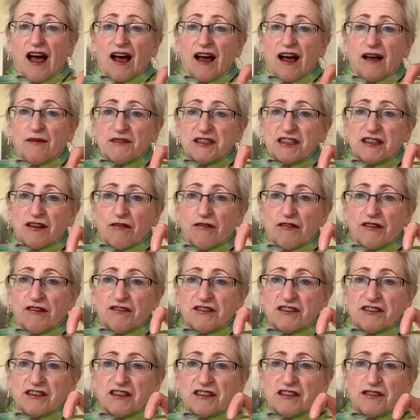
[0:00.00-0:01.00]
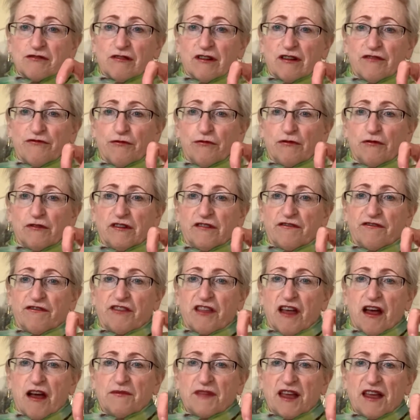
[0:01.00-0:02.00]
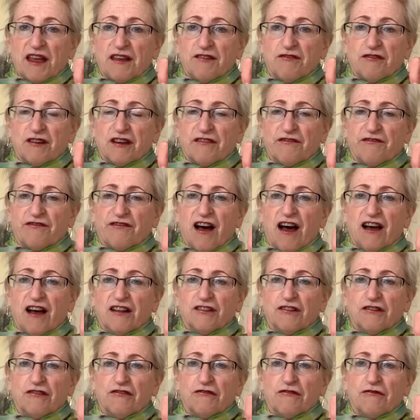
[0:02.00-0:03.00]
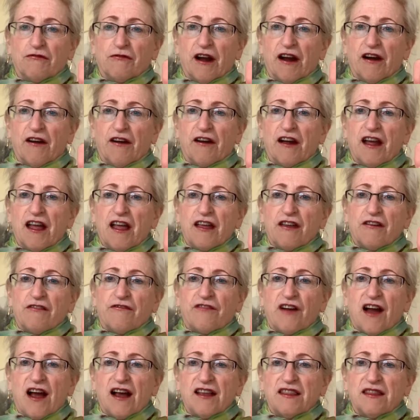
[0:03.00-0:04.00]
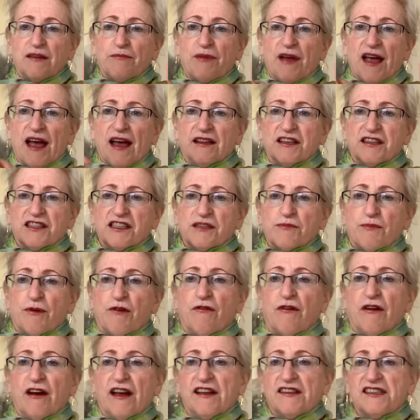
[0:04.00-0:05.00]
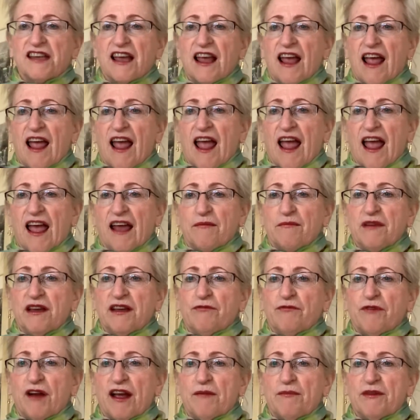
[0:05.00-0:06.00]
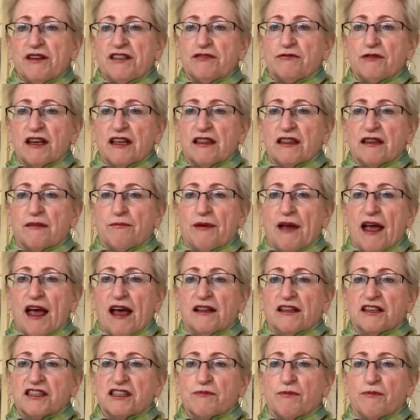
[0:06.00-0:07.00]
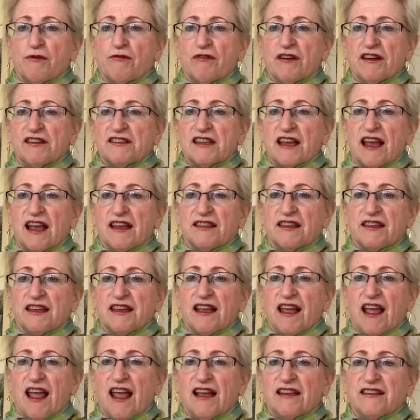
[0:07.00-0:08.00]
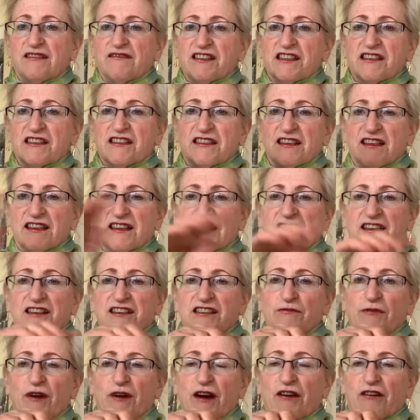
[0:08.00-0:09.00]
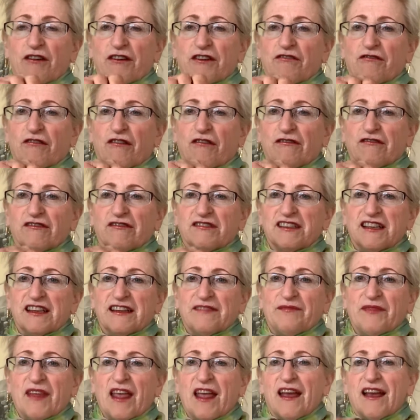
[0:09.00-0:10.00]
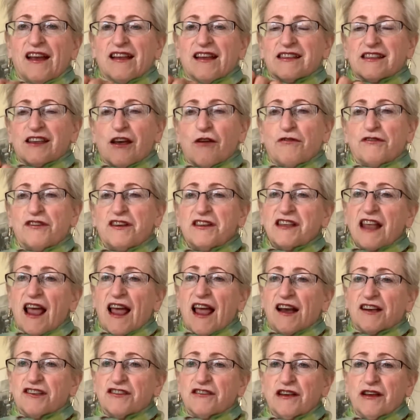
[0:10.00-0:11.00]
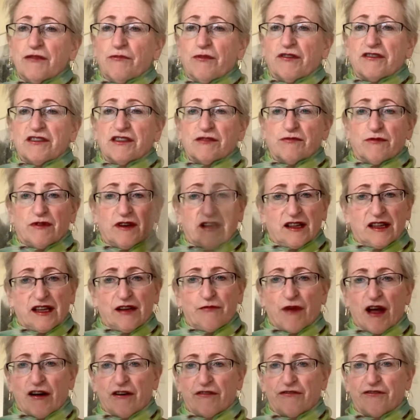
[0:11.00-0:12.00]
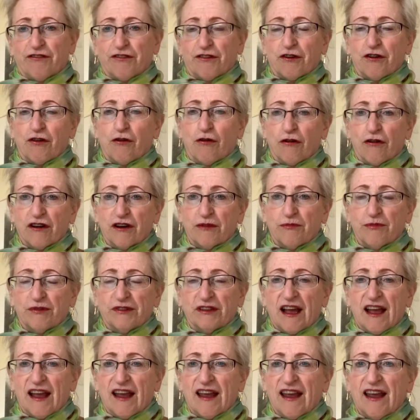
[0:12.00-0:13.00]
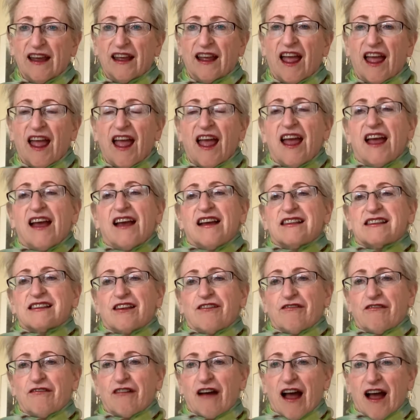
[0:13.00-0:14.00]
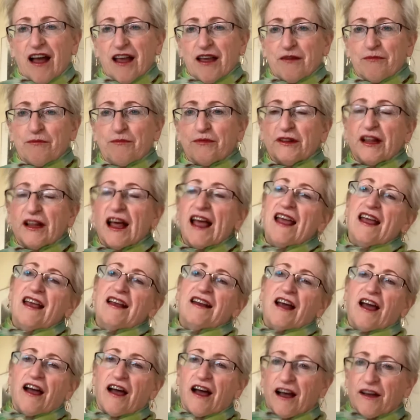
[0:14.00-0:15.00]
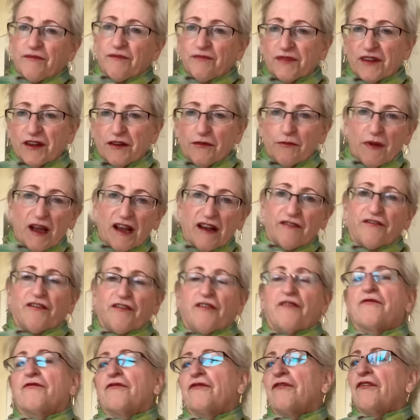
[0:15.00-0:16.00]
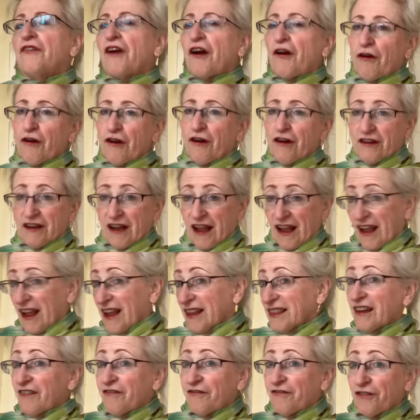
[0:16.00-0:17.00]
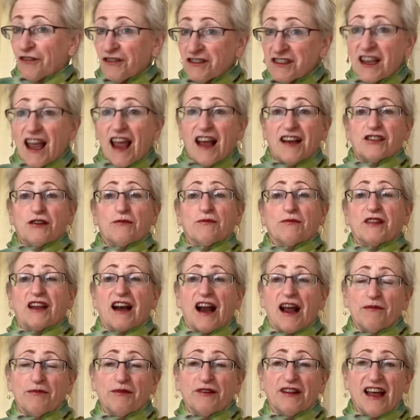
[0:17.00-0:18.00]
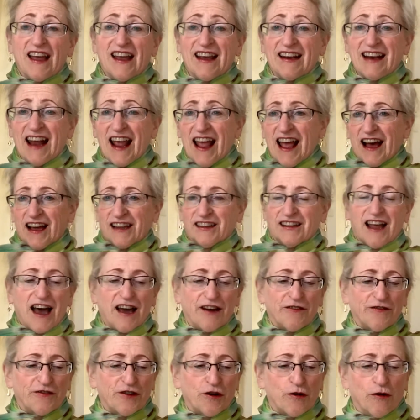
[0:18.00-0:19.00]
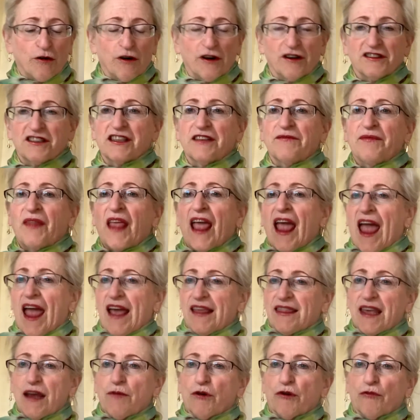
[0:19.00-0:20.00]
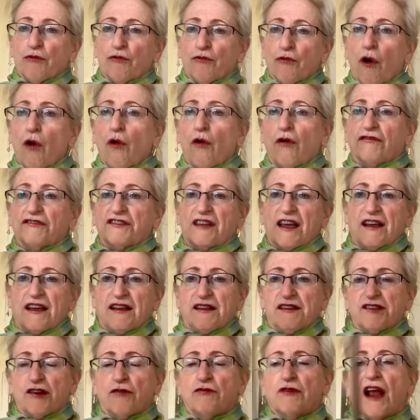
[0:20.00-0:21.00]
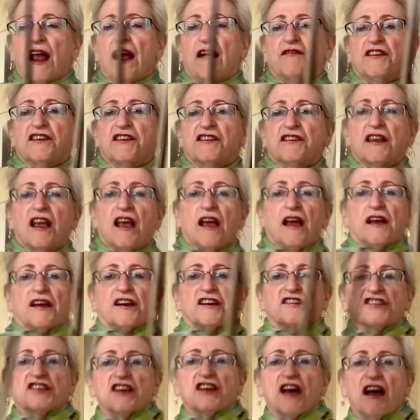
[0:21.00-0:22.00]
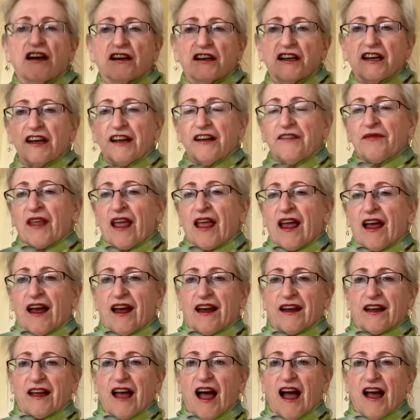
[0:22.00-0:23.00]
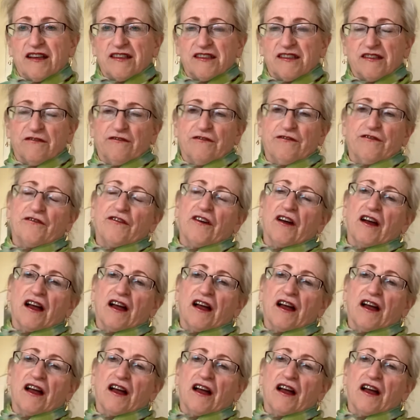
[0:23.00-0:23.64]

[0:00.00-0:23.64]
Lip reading: So there's a sort of rule of thumb that you can follow where you find the balance point, and midway between the balance point and the end of the stick is where you hold it. So this actually works really well for chord playing. So I played, you may have heard in the first excerpt that I played, a lot of chords, and they were rolled. They don't have this ka-chunk kind of